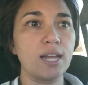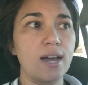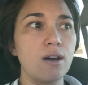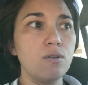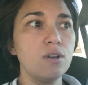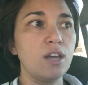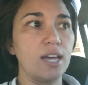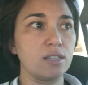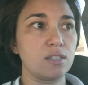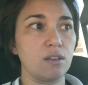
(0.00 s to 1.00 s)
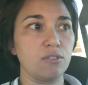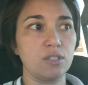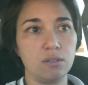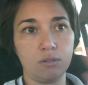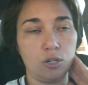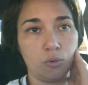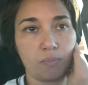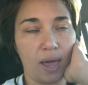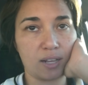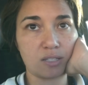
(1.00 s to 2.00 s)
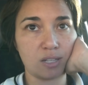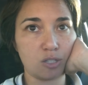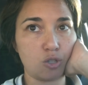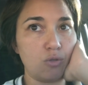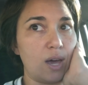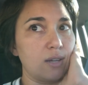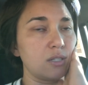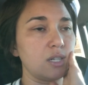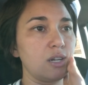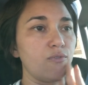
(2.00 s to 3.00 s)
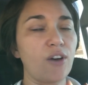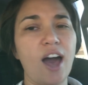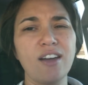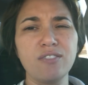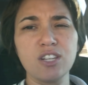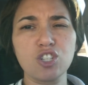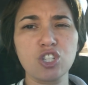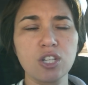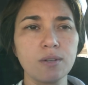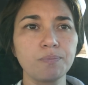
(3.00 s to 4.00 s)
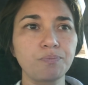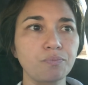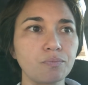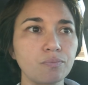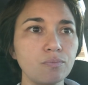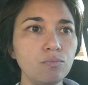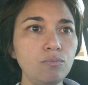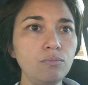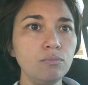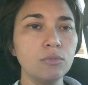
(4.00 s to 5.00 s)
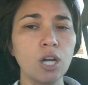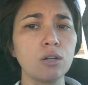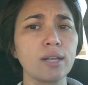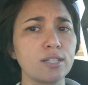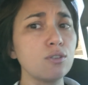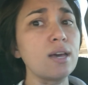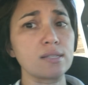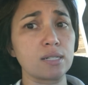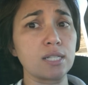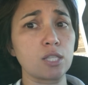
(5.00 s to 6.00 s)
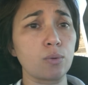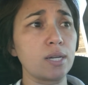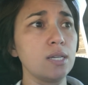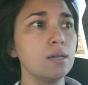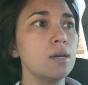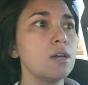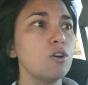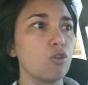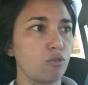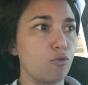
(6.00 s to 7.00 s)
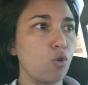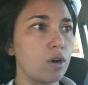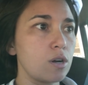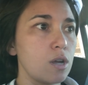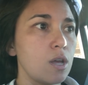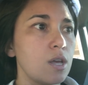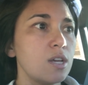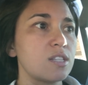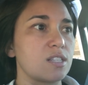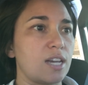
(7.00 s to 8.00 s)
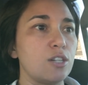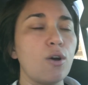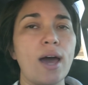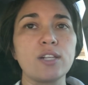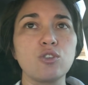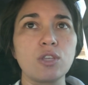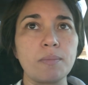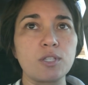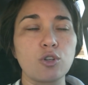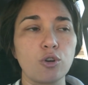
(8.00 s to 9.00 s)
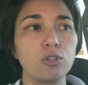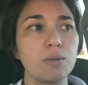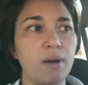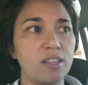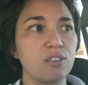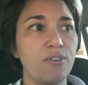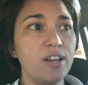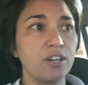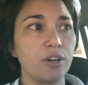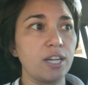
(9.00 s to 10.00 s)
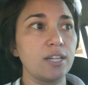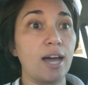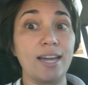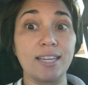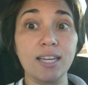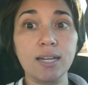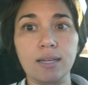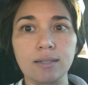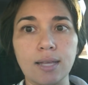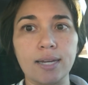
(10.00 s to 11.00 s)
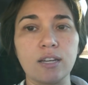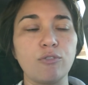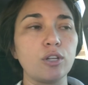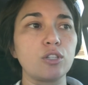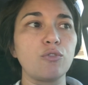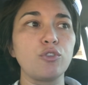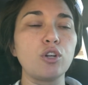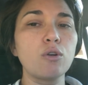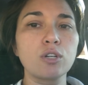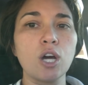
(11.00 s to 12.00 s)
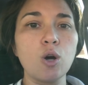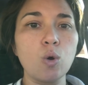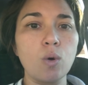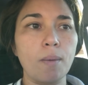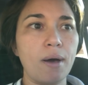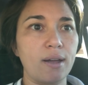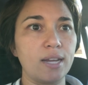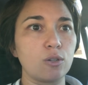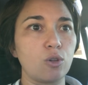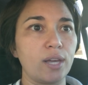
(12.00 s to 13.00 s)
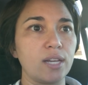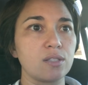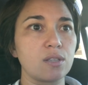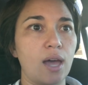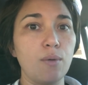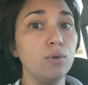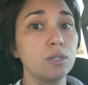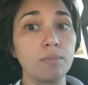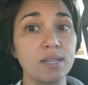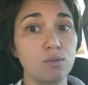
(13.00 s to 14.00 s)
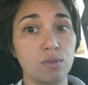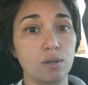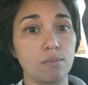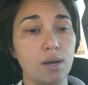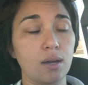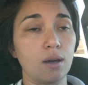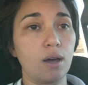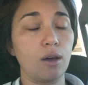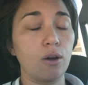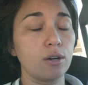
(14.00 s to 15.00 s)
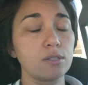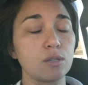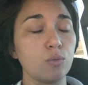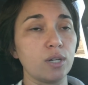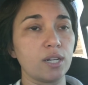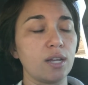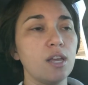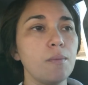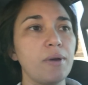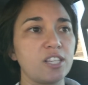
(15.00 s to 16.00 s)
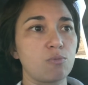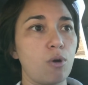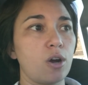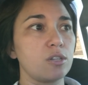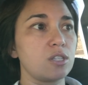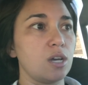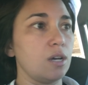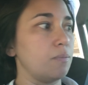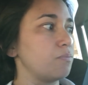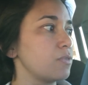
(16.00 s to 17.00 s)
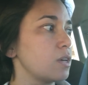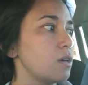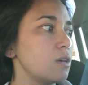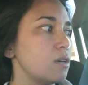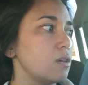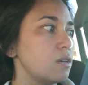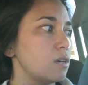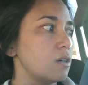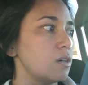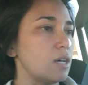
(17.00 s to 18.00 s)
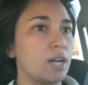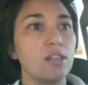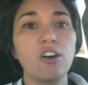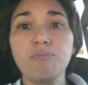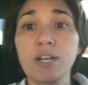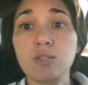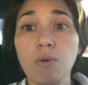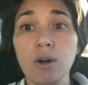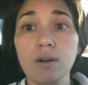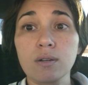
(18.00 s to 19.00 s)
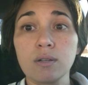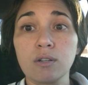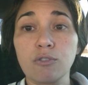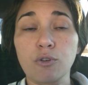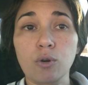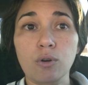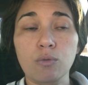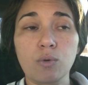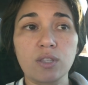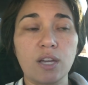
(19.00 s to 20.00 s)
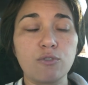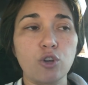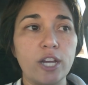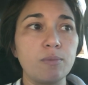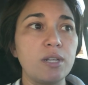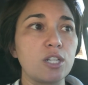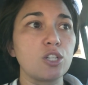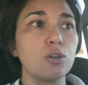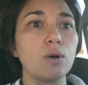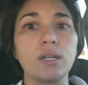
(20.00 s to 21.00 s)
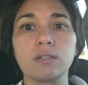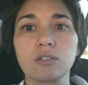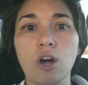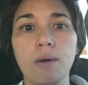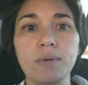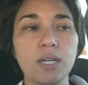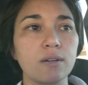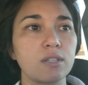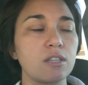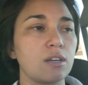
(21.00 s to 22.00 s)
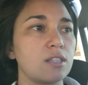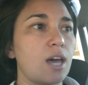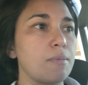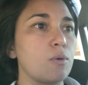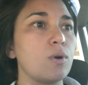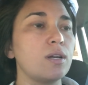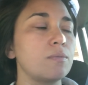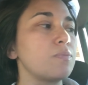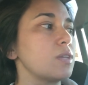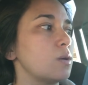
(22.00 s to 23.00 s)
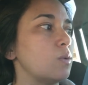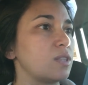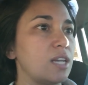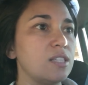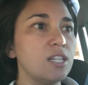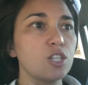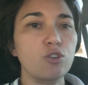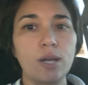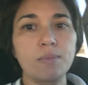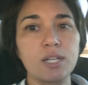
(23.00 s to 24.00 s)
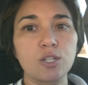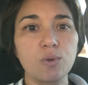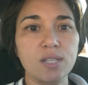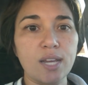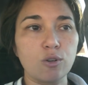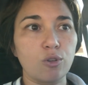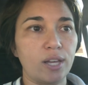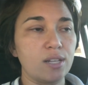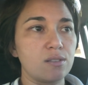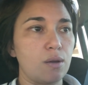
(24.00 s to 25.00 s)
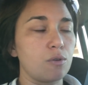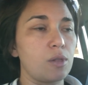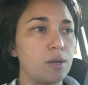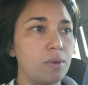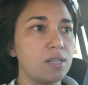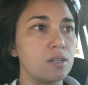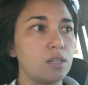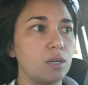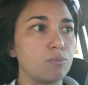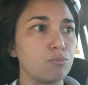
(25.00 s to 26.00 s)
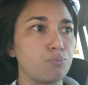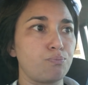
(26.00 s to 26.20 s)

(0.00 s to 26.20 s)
now, and you know, back since 2005-ish, no, like 2003 or 4, since I know how to do them internally by this veterinarian, I get it. Like, if you don't know about anal glands, I wouldn't mess with them. I honestly wouldn't. PetSmart, and I love PetSmart, you know, for what they've trained me to do and taught me and everything like that. But what they didn't train me to do was anal glands. They were like, basically,